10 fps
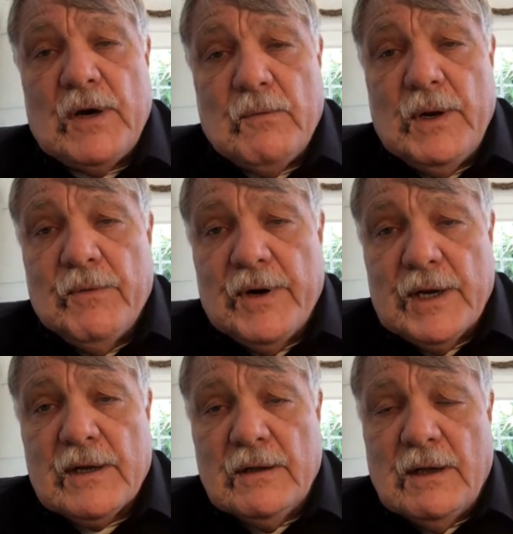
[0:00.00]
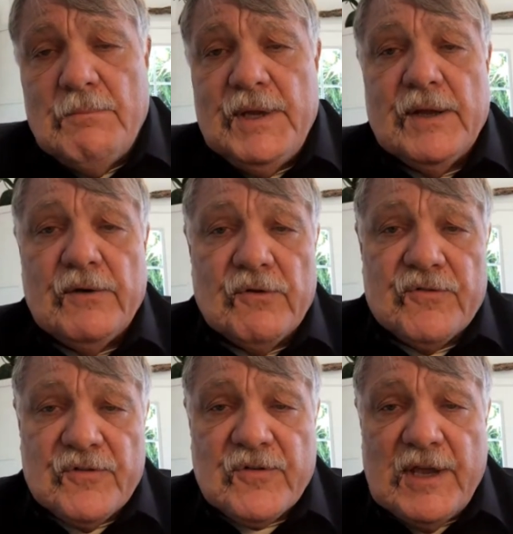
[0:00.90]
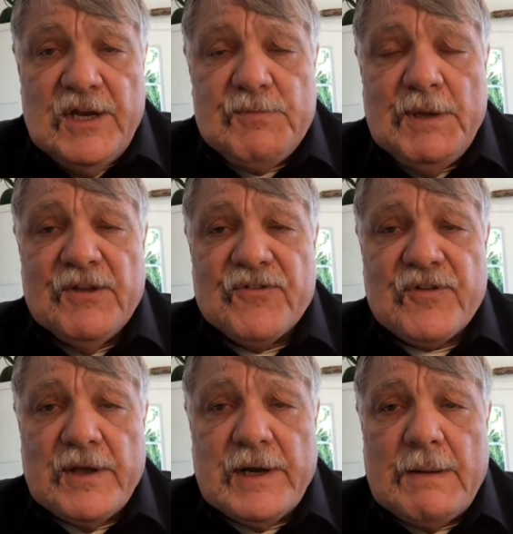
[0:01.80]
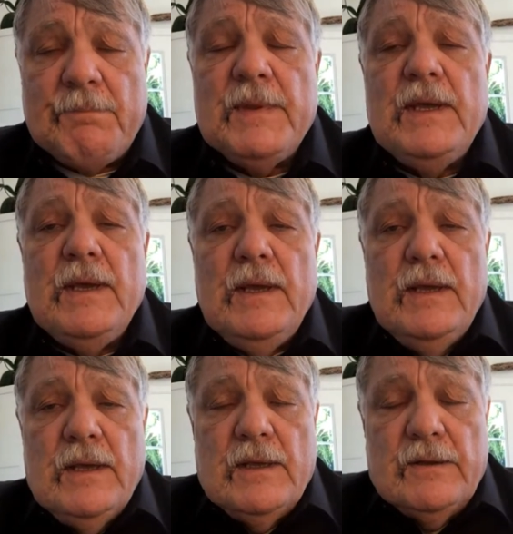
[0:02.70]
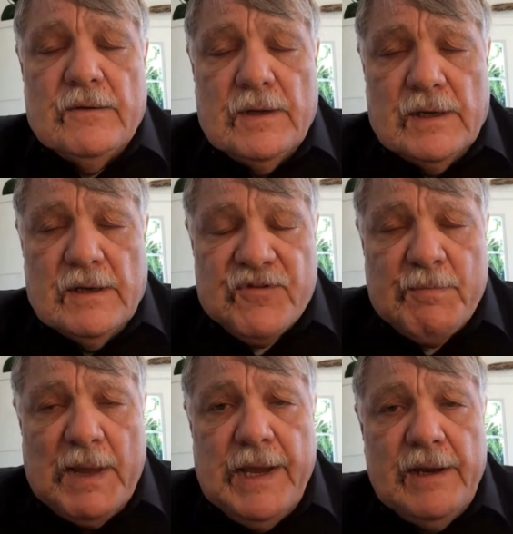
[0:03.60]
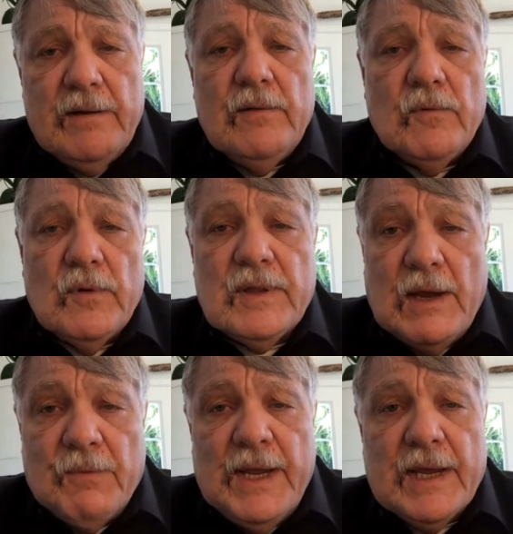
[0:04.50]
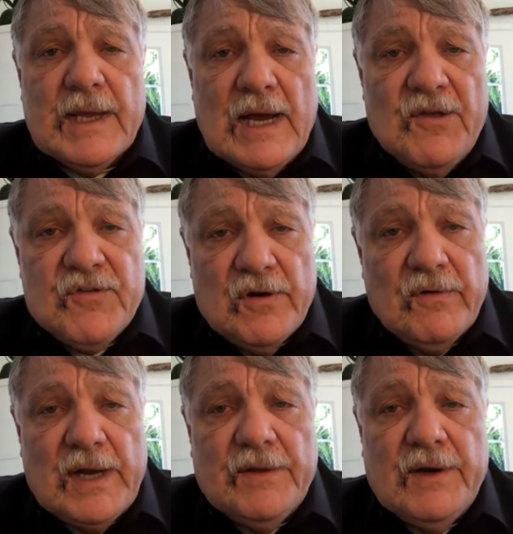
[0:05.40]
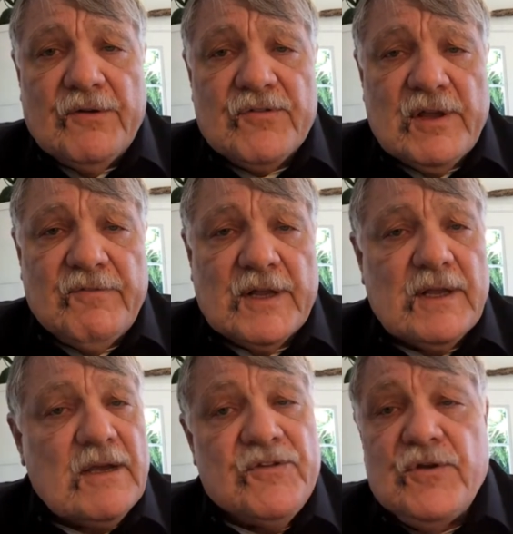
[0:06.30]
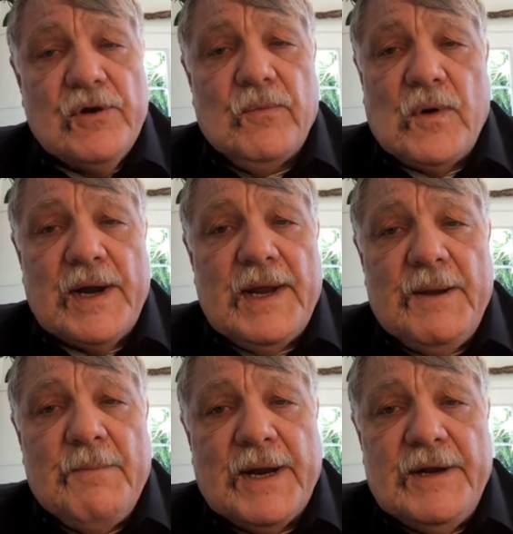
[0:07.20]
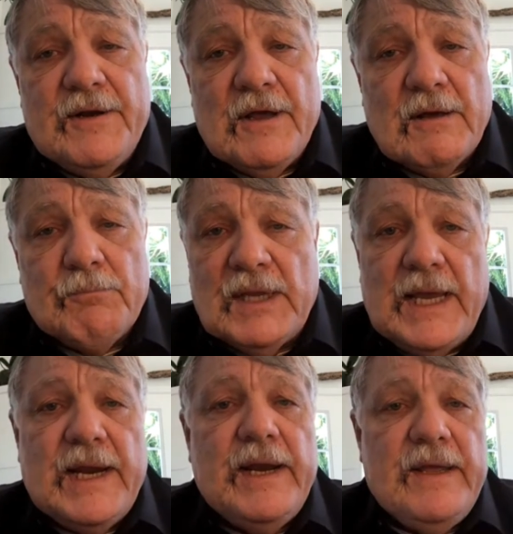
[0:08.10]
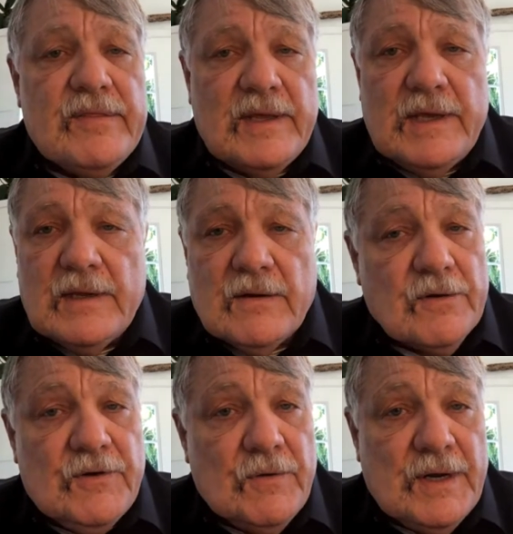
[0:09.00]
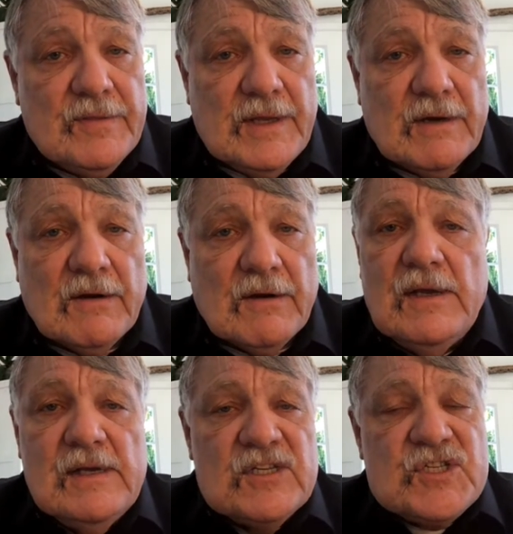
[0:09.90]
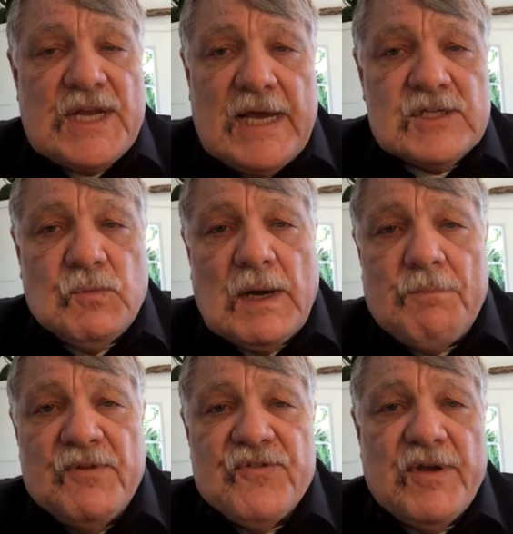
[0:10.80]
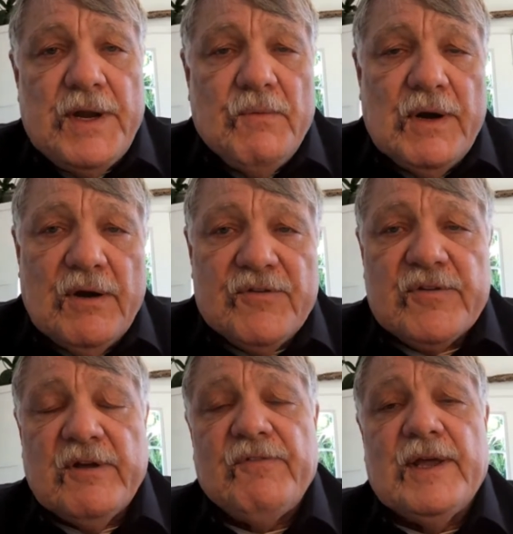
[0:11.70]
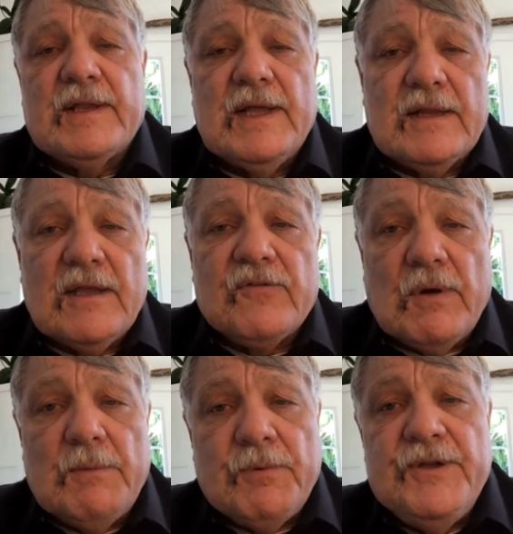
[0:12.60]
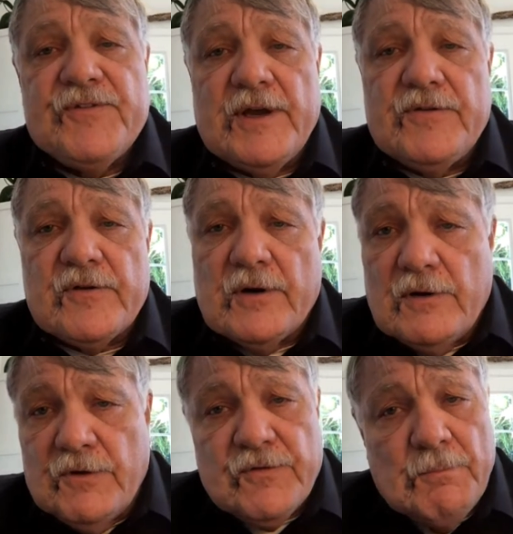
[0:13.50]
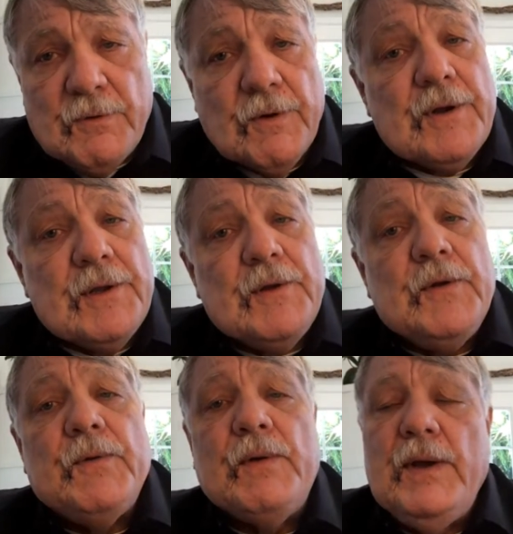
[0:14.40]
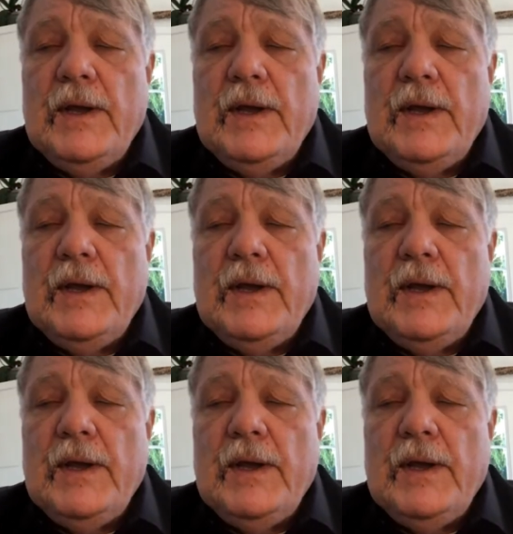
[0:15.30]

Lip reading: While we were in Colombia, there was a stage being set up in Spain that we had guys that are around there and stuff like, because you don't want anybody to plan anything or do anything or stash weapons anywhere and stuff like that. That's why pre-sites are always important to do.